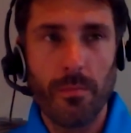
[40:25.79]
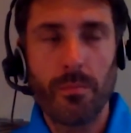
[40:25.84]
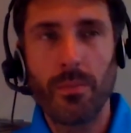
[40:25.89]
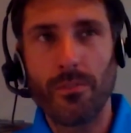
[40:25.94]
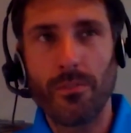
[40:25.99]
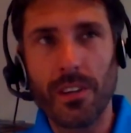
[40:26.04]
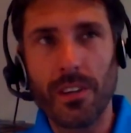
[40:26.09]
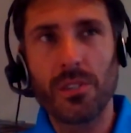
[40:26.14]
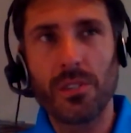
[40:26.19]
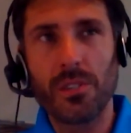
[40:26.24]

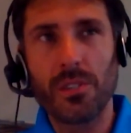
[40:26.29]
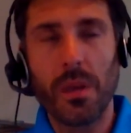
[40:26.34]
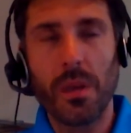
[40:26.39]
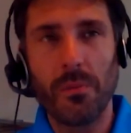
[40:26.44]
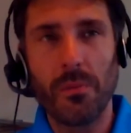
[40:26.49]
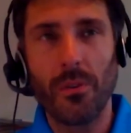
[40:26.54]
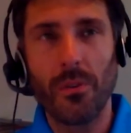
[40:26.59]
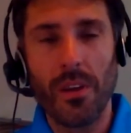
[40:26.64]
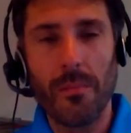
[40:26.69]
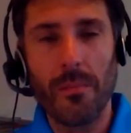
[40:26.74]
prevents
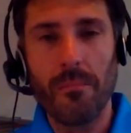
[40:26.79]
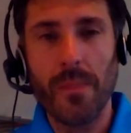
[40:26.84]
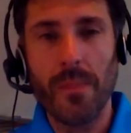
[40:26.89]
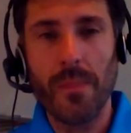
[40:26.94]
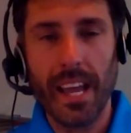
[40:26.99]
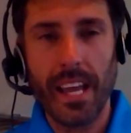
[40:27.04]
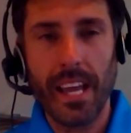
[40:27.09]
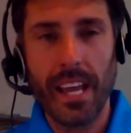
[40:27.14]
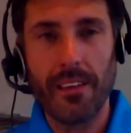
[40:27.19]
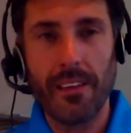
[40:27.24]
people that
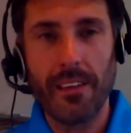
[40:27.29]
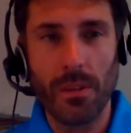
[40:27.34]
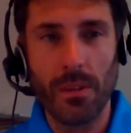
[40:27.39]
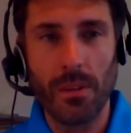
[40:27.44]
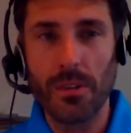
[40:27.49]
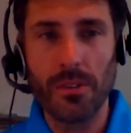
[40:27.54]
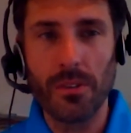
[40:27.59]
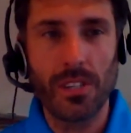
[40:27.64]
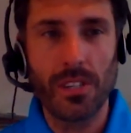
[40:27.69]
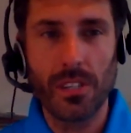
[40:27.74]
make it from
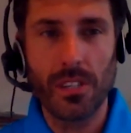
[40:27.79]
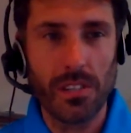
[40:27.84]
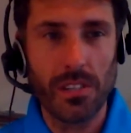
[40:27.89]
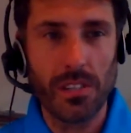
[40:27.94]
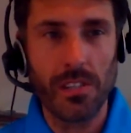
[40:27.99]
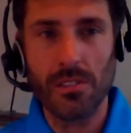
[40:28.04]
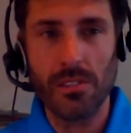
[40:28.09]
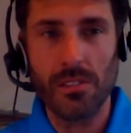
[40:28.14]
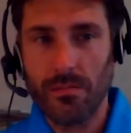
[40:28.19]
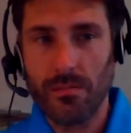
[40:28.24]
those that
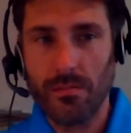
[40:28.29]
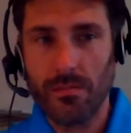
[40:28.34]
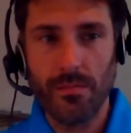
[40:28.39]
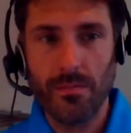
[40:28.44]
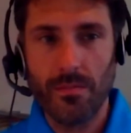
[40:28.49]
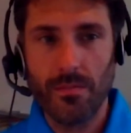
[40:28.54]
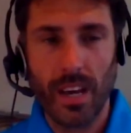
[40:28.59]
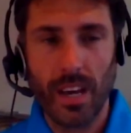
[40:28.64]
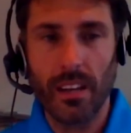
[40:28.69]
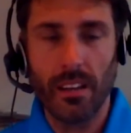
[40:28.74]
just
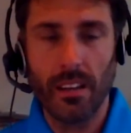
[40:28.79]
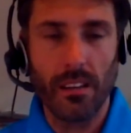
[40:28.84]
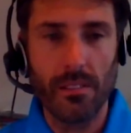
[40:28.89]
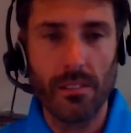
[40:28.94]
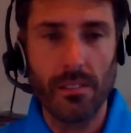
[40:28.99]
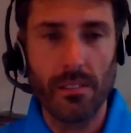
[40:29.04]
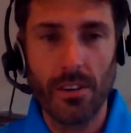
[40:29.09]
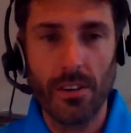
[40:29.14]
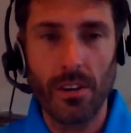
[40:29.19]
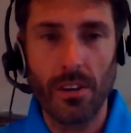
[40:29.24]
kind of
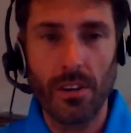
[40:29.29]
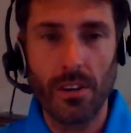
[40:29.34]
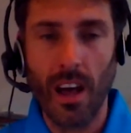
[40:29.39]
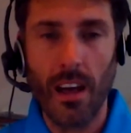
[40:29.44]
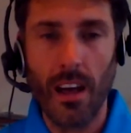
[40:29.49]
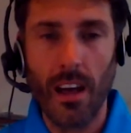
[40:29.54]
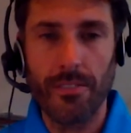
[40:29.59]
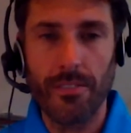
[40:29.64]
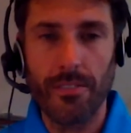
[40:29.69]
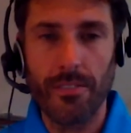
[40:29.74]
live their own
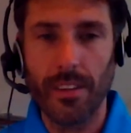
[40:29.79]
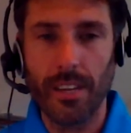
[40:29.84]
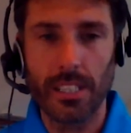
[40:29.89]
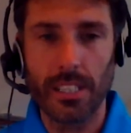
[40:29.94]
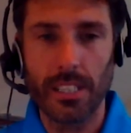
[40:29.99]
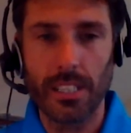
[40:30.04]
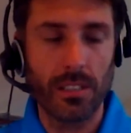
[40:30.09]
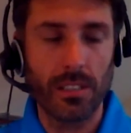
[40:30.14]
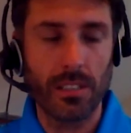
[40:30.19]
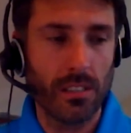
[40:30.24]
life and they
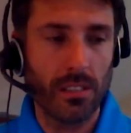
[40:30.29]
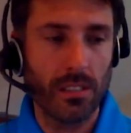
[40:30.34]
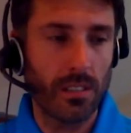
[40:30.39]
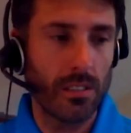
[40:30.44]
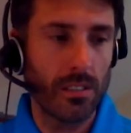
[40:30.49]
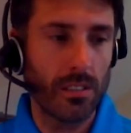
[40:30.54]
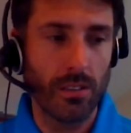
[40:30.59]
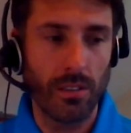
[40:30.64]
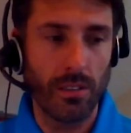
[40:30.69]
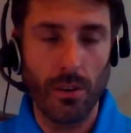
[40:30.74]
just
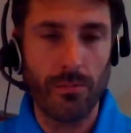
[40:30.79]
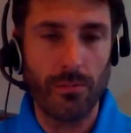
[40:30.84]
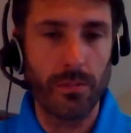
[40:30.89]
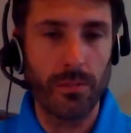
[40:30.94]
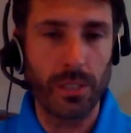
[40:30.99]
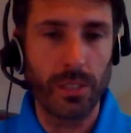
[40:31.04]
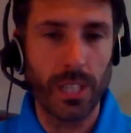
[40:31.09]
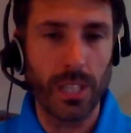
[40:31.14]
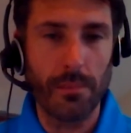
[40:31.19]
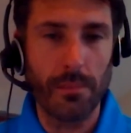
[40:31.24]
go
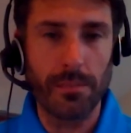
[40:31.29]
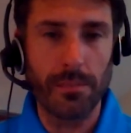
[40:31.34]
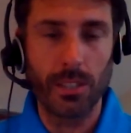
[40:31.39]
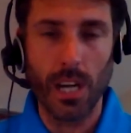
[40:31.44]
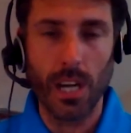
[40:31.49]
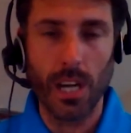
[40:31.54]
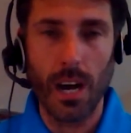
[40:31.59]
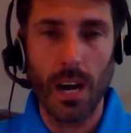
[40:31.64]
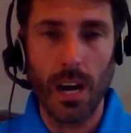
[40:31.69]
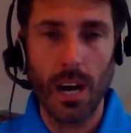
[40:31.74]
from job to
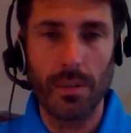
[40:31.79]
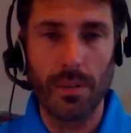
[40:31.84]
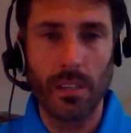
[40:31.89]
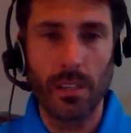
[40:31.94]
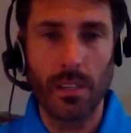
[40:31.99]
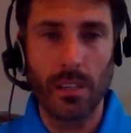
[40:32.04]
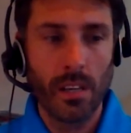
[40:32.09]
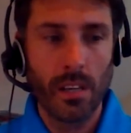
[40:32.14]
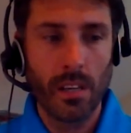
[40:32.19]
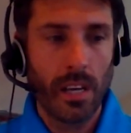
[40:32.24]
job and
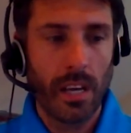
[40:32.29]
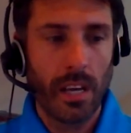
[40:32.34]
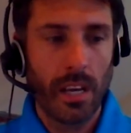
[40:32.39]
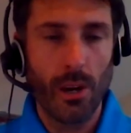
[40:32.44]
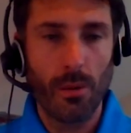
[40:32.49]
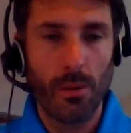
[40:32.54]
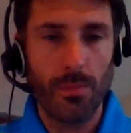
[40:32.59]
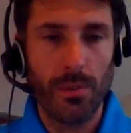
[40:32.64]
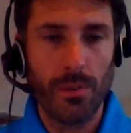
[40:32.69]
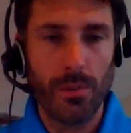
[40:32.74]

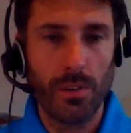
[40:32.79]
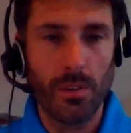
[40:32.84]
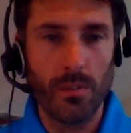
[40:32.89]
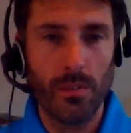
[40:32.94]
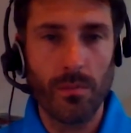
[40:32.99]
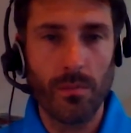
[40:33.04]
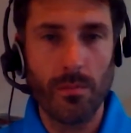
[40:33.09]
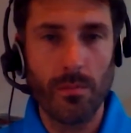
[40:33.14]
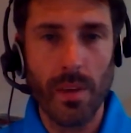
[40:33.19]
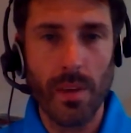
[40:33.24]
hope
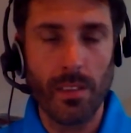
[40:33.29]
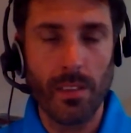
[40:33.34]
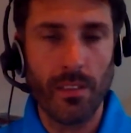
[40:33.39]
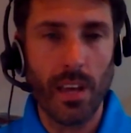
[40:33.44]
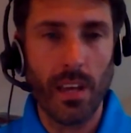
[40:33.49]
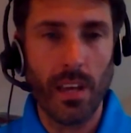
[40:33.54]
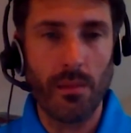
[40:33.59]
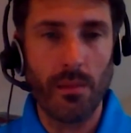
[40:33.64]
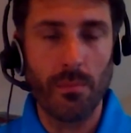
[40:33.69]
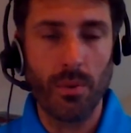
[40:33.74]
to
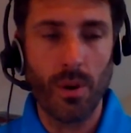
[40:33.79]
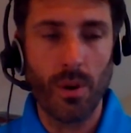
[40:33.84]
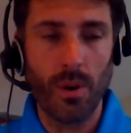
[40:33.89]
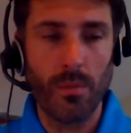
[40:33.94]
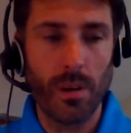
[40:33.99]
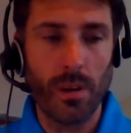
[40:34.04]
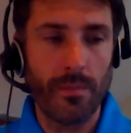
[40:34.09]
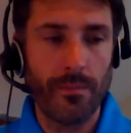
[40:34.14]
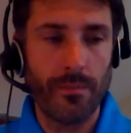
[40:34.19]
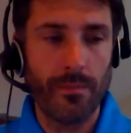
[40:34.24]
maintain
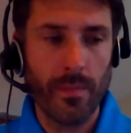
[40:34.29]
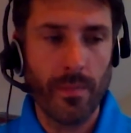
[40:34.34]
employment.